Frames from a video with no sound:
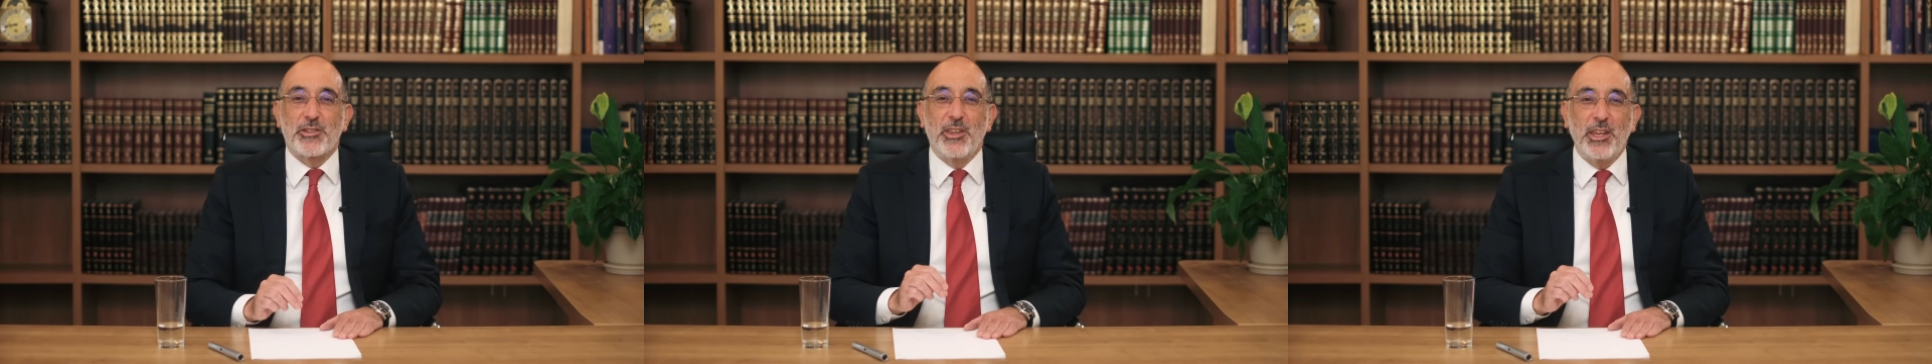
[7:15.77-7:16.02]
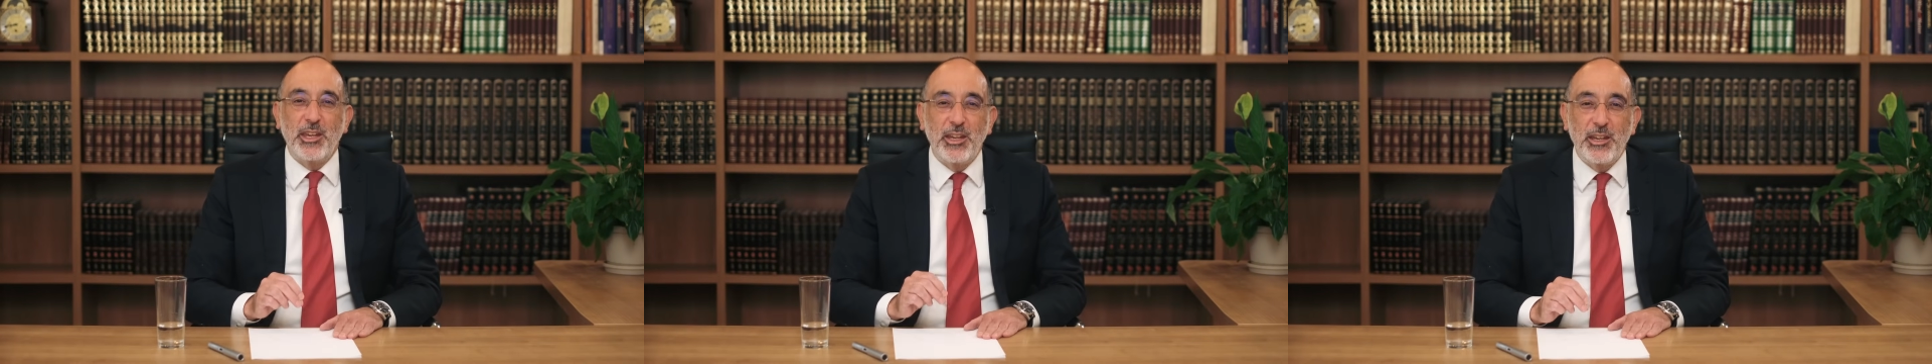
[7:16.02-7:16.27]

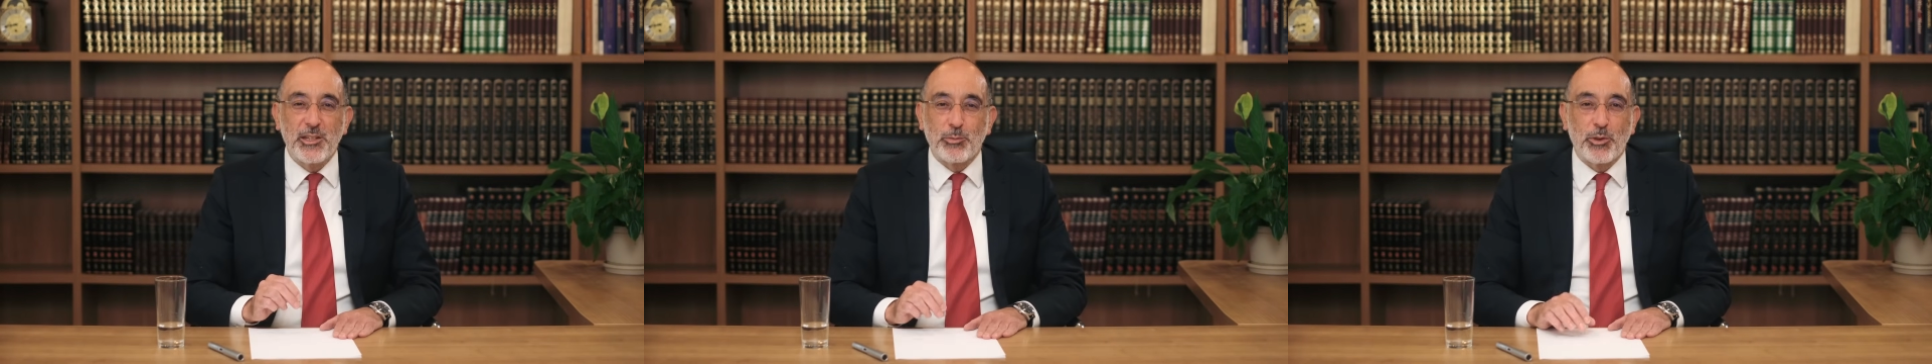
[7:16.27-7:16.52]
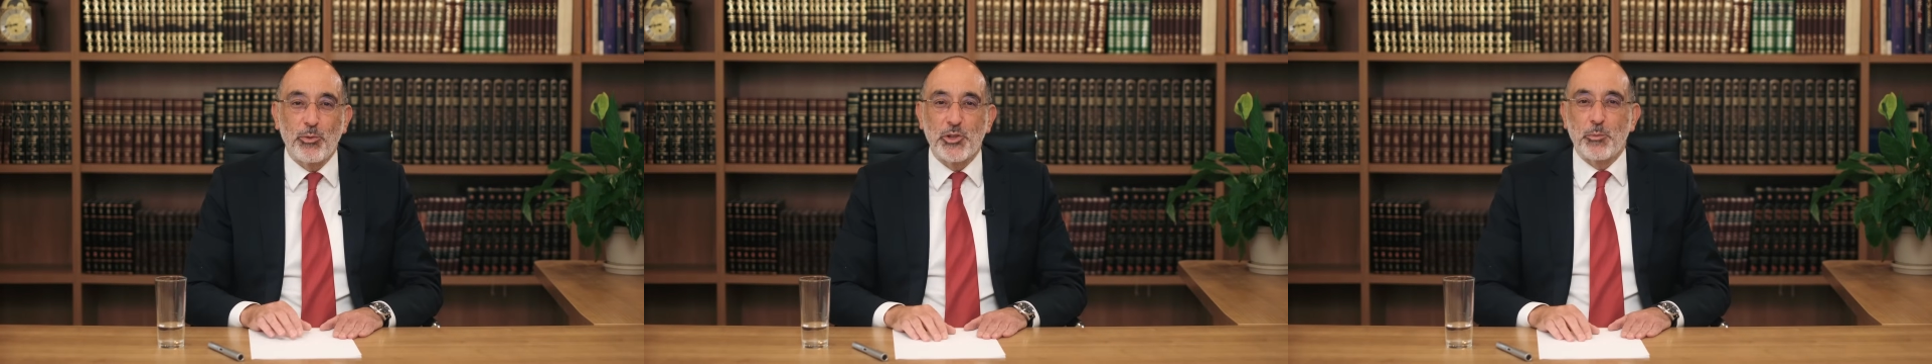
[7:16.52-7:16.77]
the ease
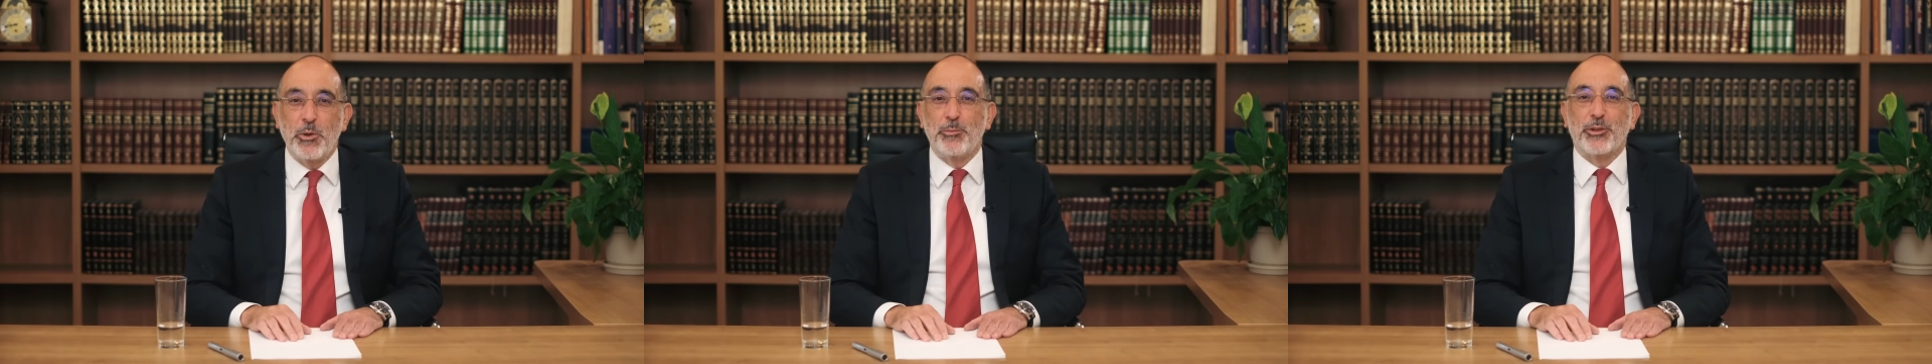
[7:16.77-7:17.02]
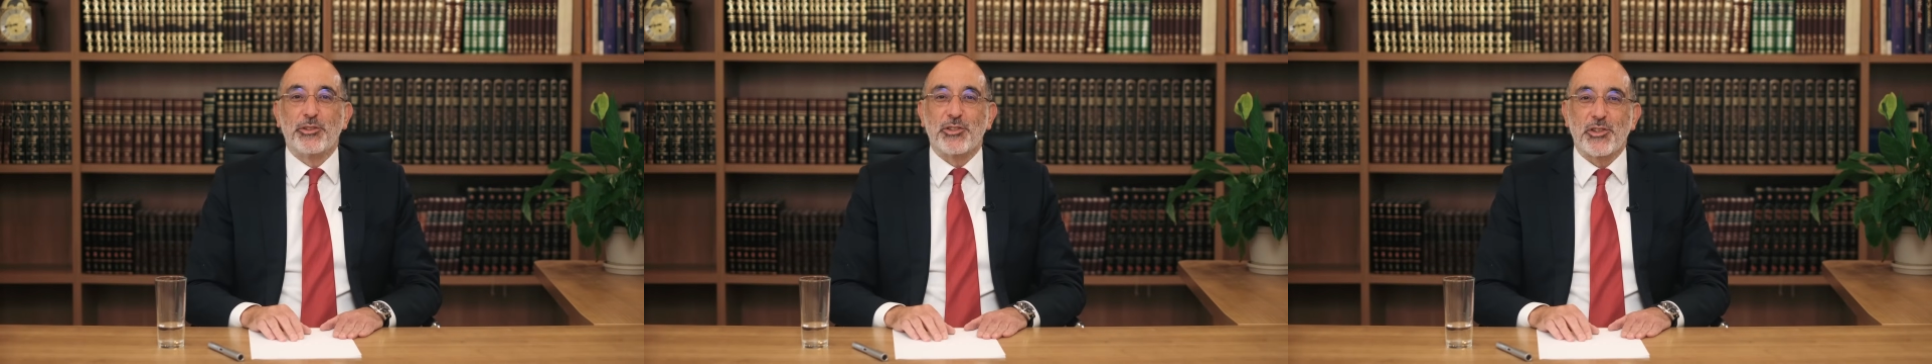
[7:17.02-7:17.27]
with which
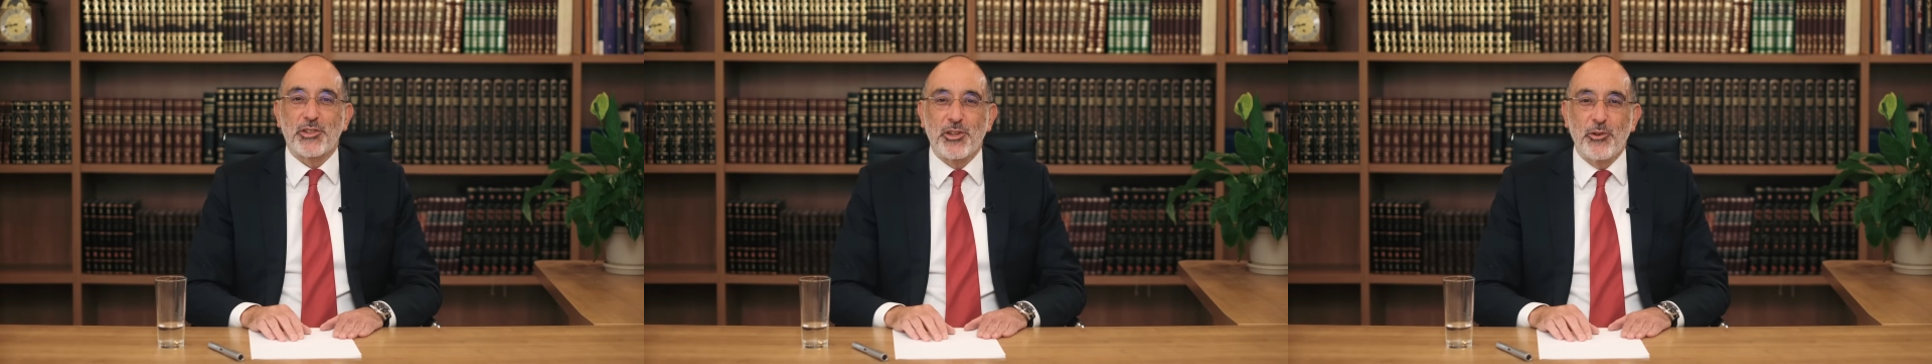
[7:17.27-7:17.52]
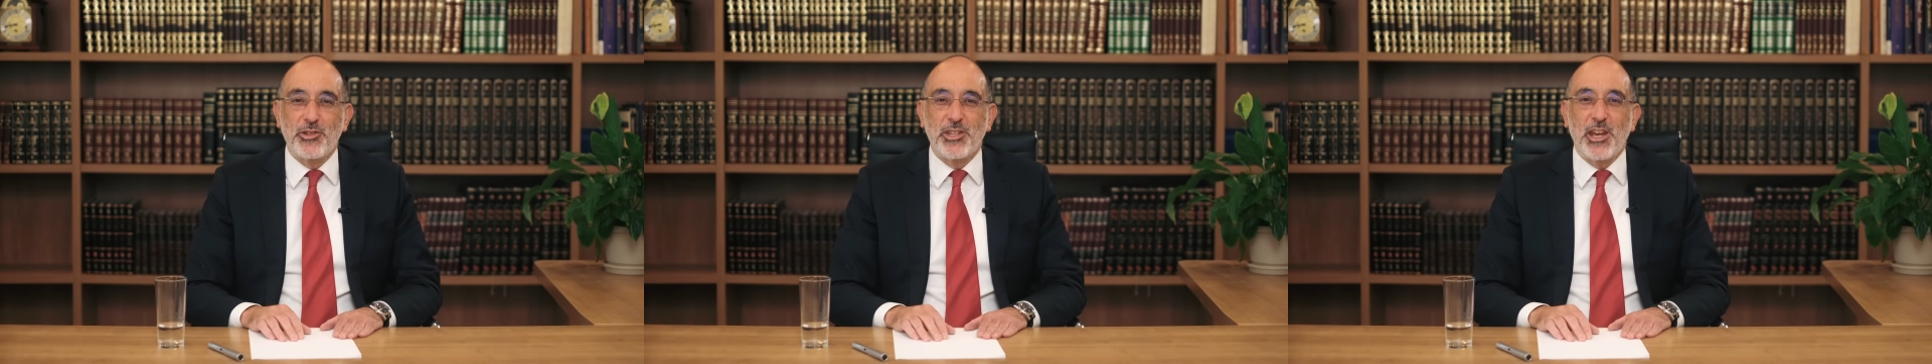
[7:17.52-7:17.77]
people
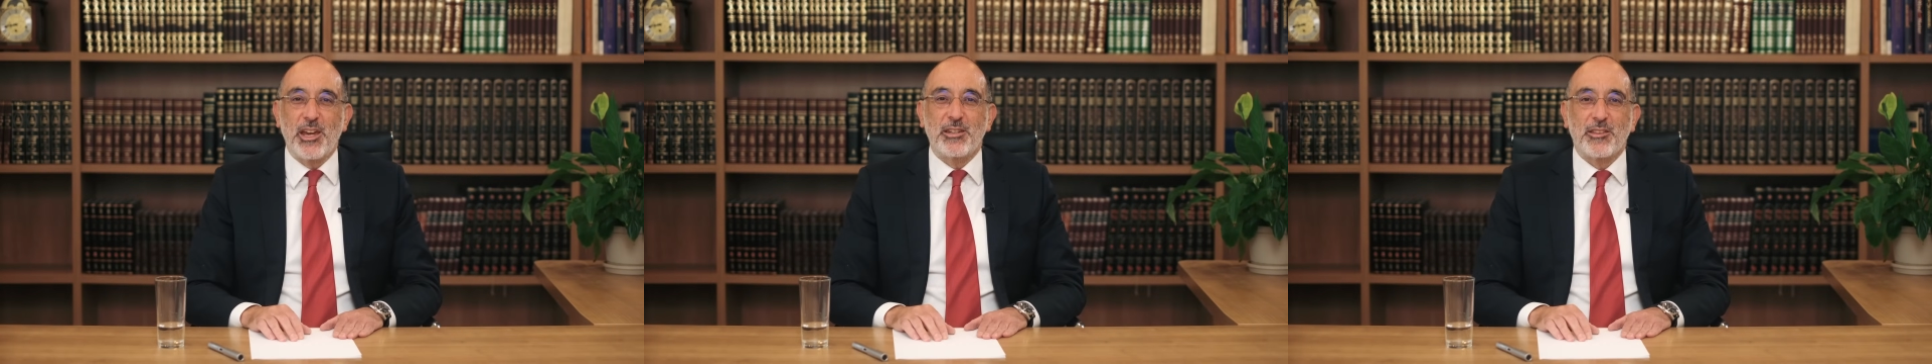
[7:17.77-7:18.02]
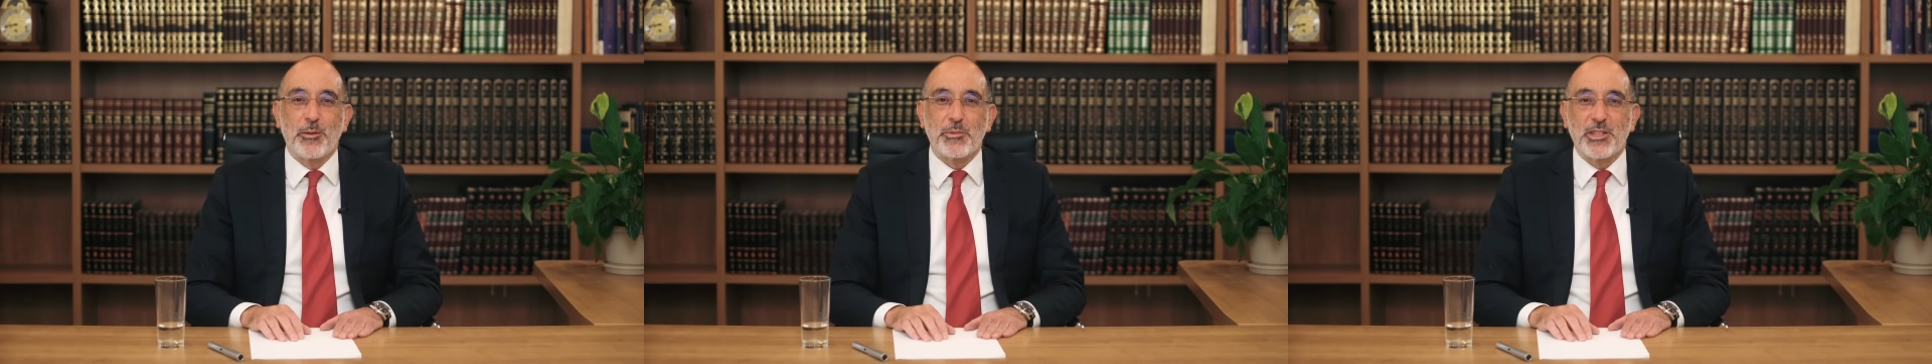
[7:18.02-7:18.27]

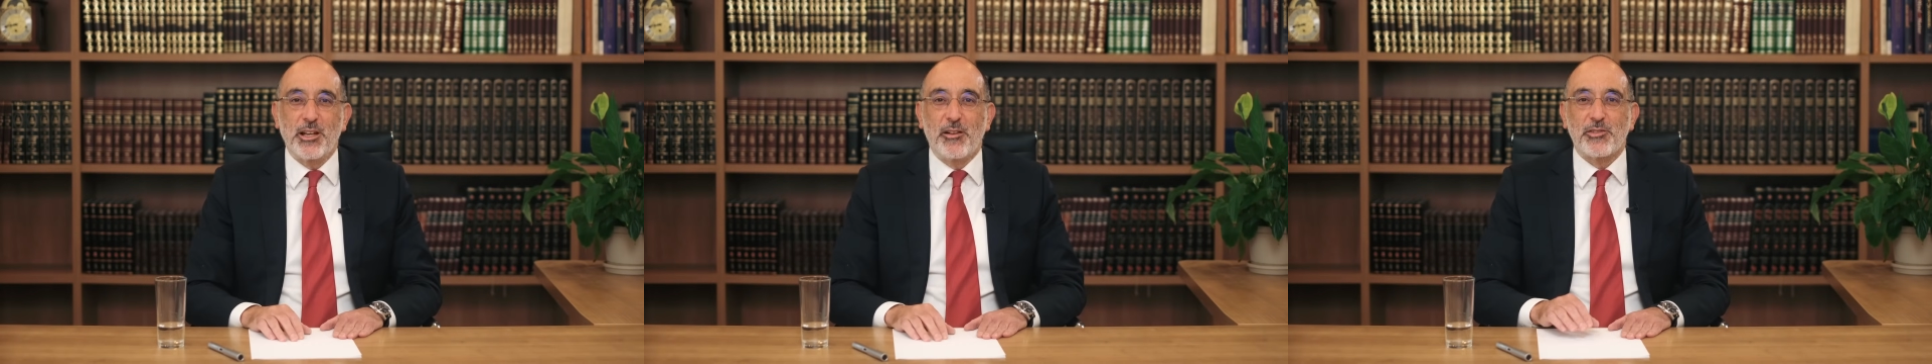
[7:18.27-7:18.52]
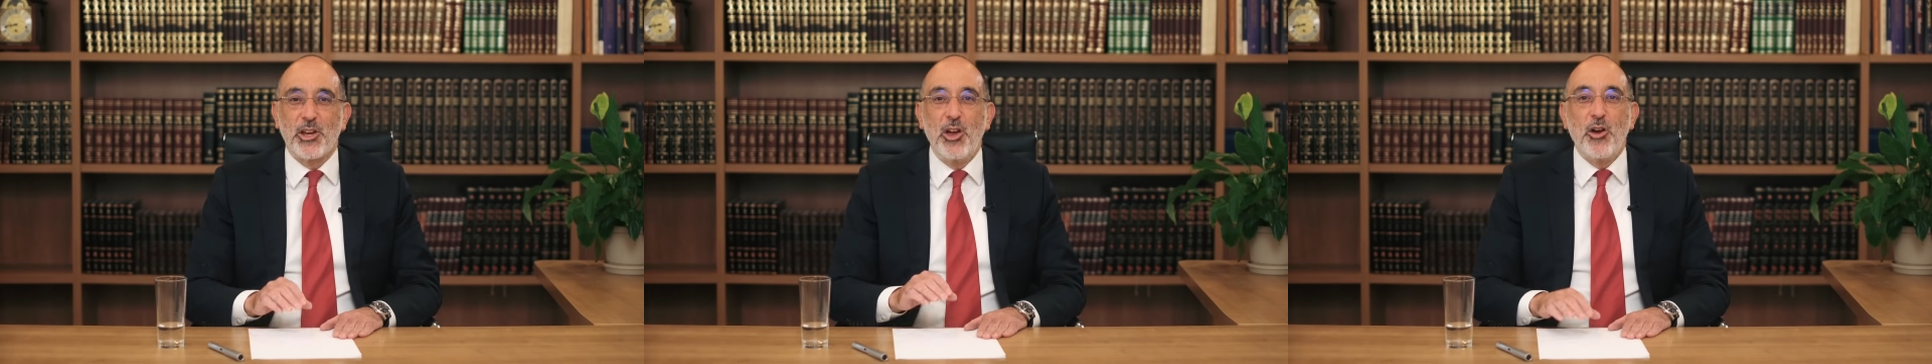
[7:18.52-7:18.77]
disassociated themselves